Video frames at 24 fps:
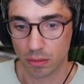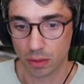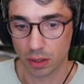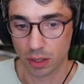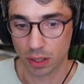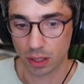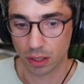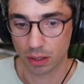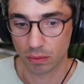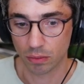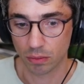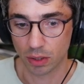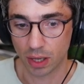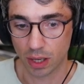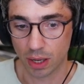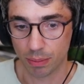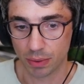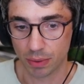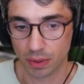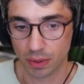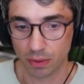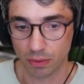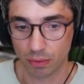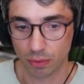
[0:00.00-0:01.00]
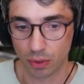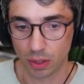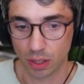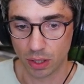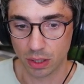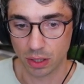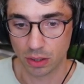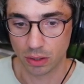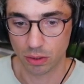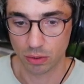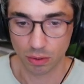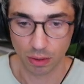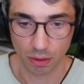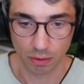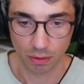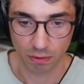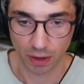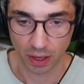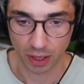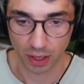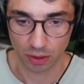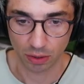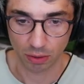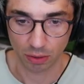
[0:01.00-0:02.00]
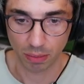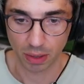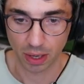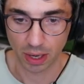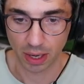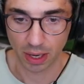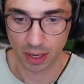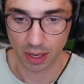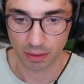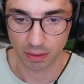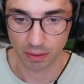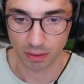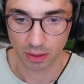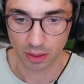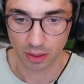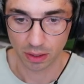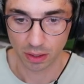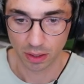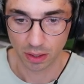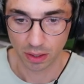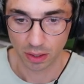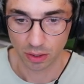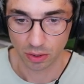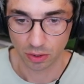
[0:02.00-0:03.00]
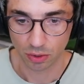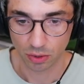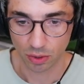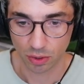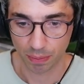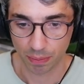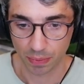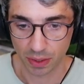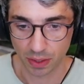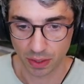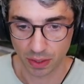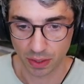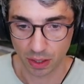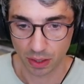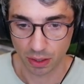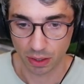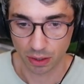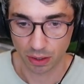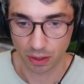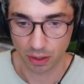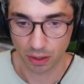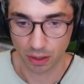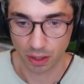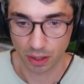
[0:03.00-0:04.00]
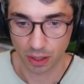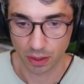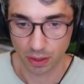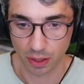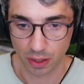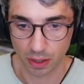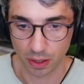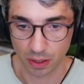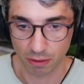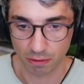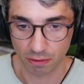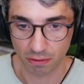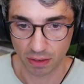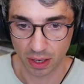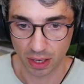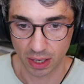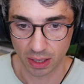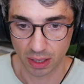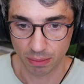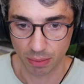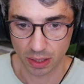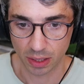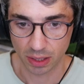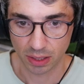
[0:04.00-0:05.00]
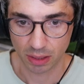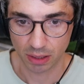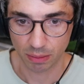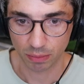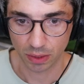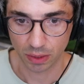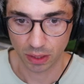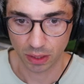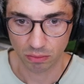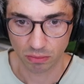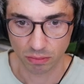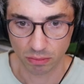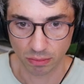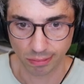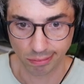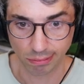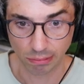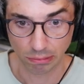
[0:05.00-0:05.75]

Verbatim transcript: Like what happens if we do a vector math, drop this here, and then divide by something?